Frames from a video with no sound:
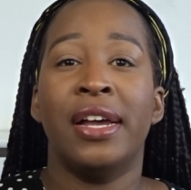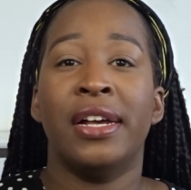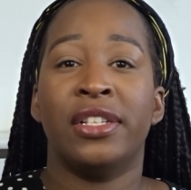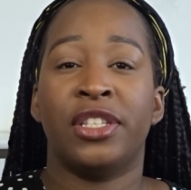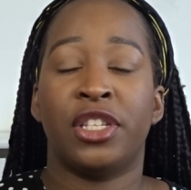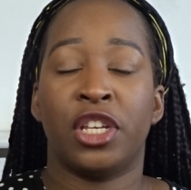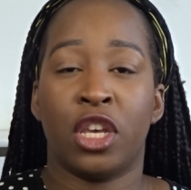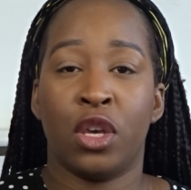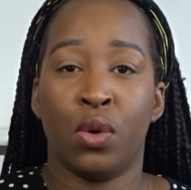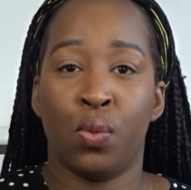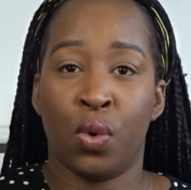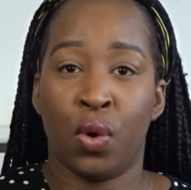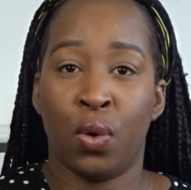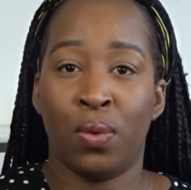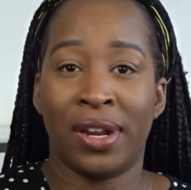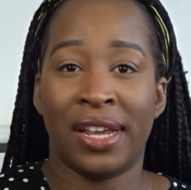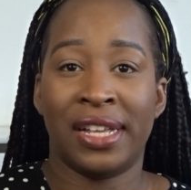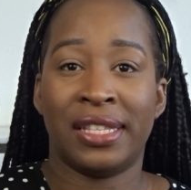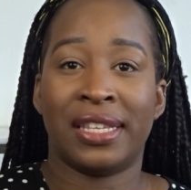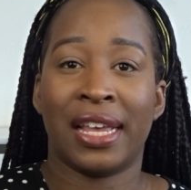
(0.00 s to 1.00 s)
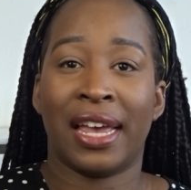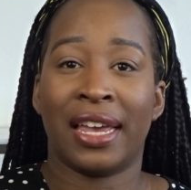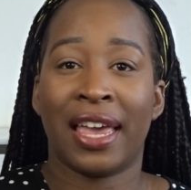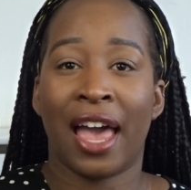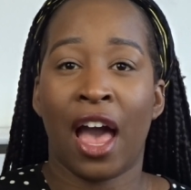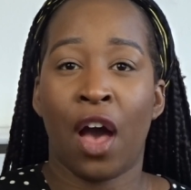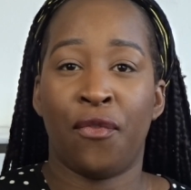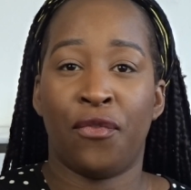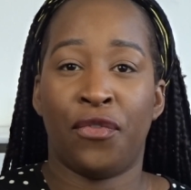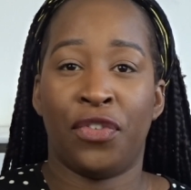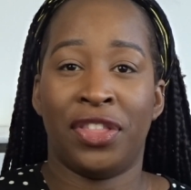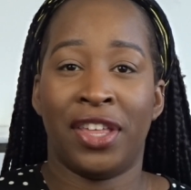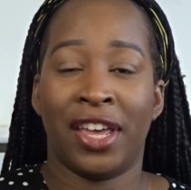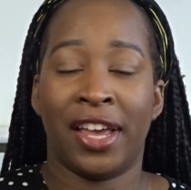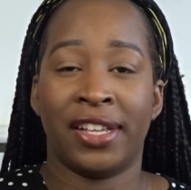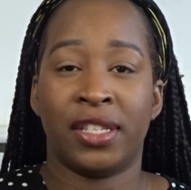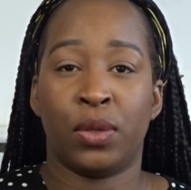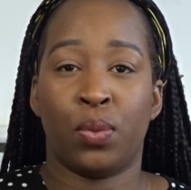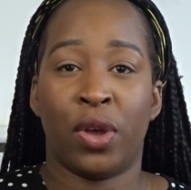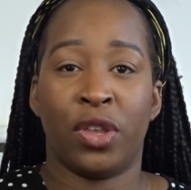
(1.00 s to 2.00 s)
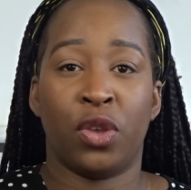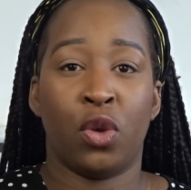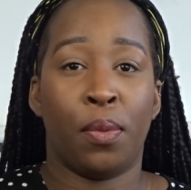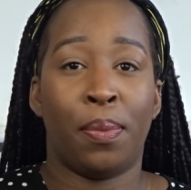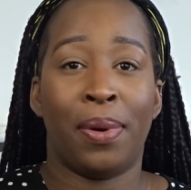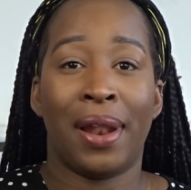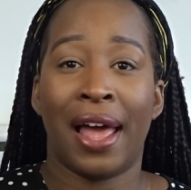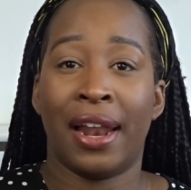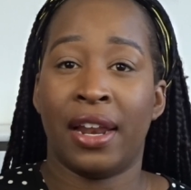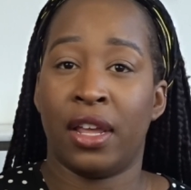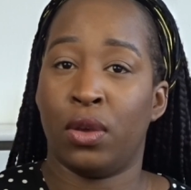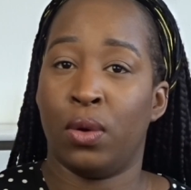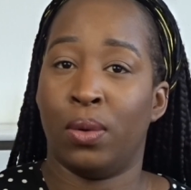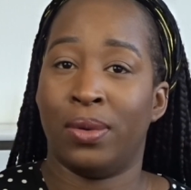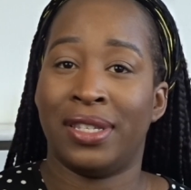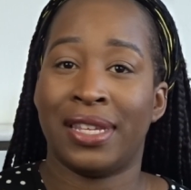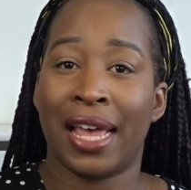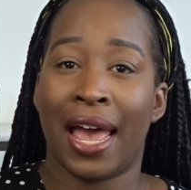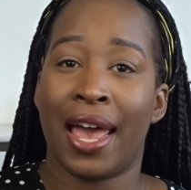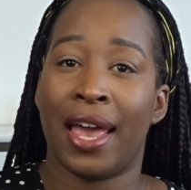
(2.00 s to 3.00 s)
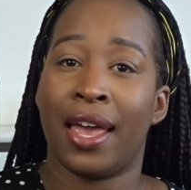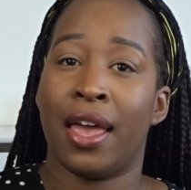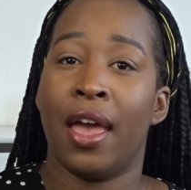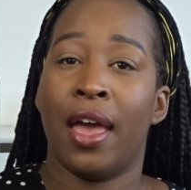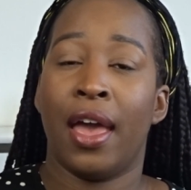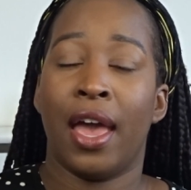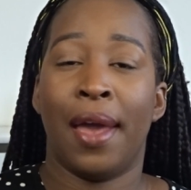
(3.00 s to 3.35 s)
So you will need to account for this when you're planning your day.